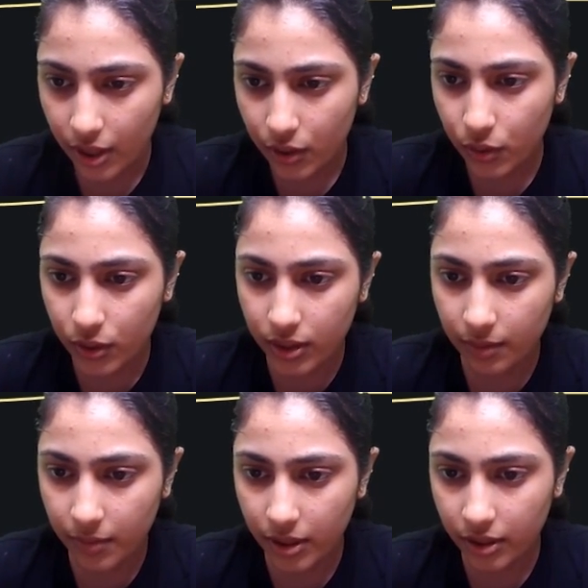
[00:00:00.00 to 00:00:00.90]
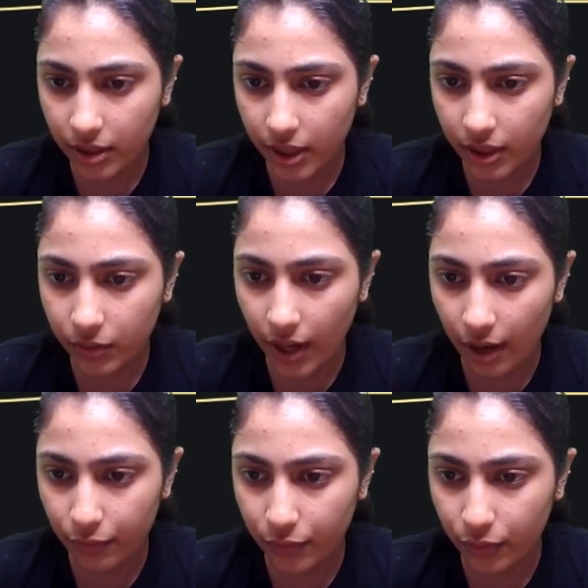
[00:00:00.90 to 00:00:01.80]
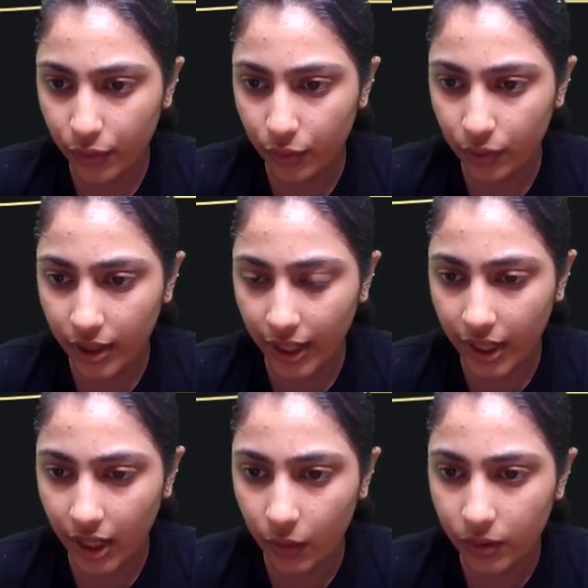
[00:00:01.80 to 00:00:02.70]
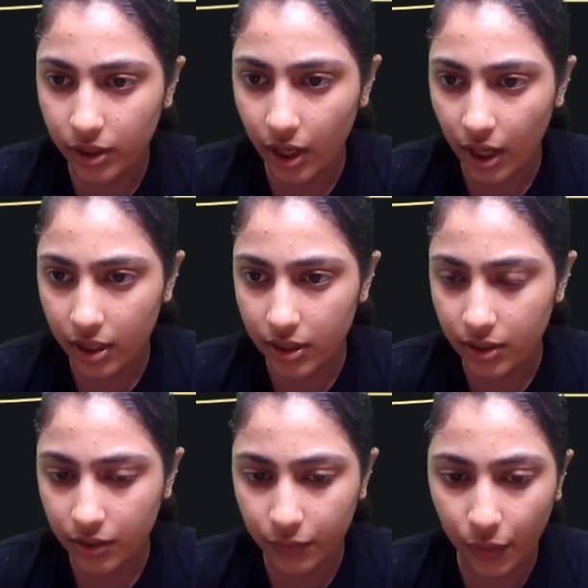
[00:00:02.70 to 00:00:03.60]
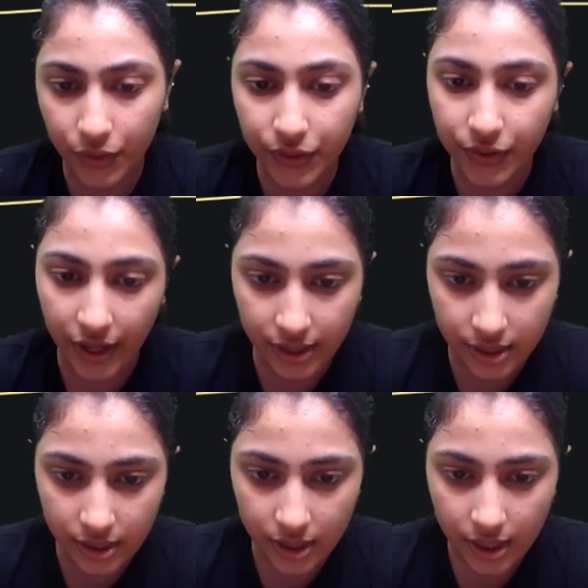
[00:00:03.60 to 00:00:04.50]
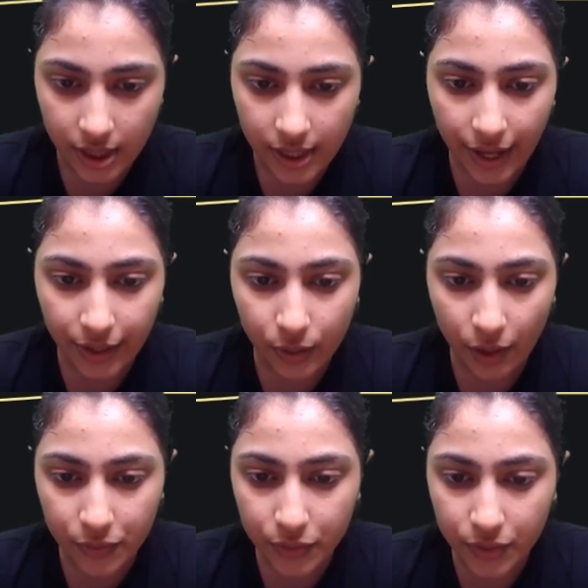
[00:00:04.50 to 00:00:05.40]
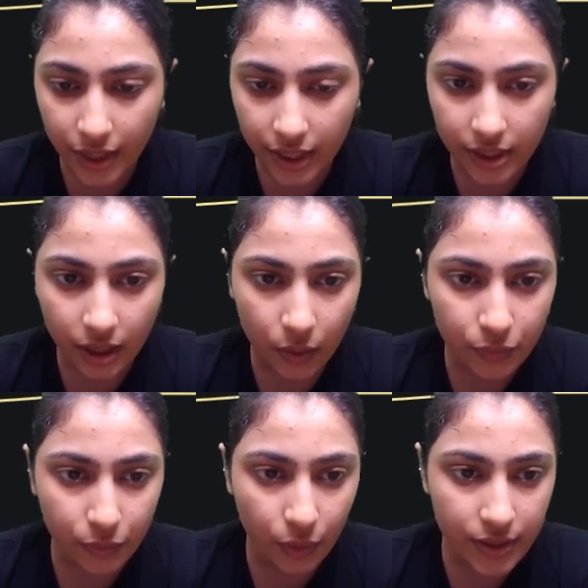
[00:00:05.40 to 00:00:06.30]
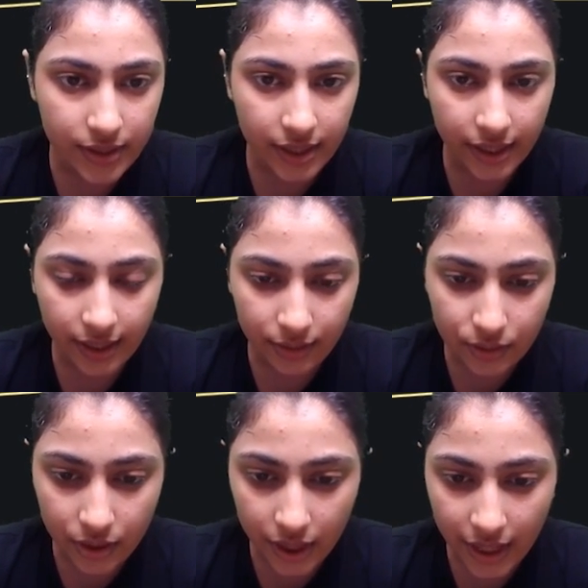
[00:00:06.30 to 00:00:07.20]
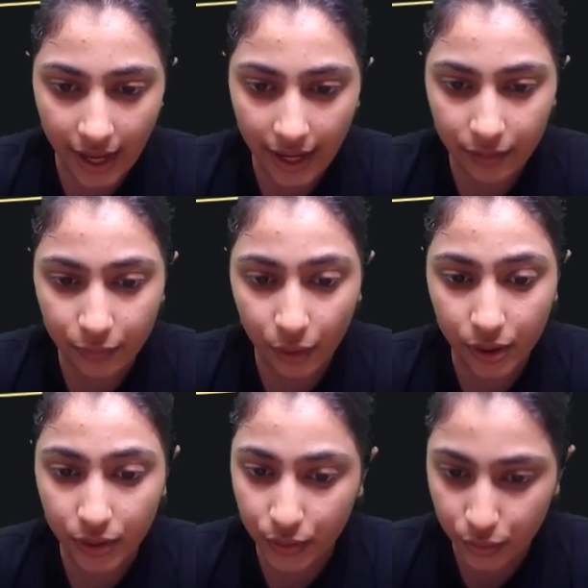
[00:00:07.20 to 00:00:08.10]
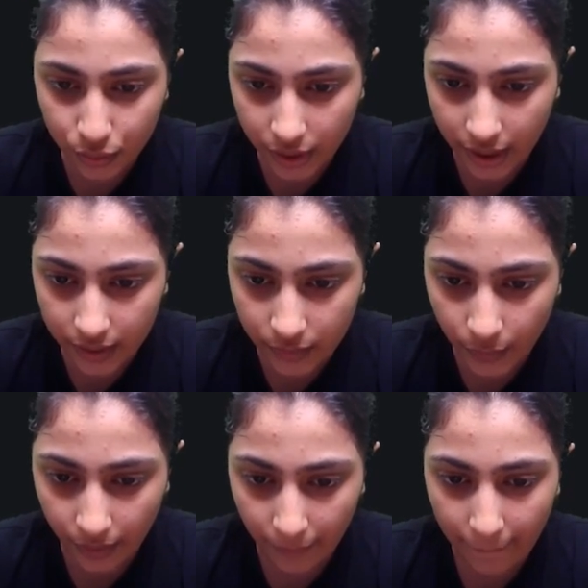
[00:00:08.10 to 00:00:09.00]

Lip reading: So similarly, you have to take out the answer for the rest. Like you have to take it out for secondary and for tertiary as well.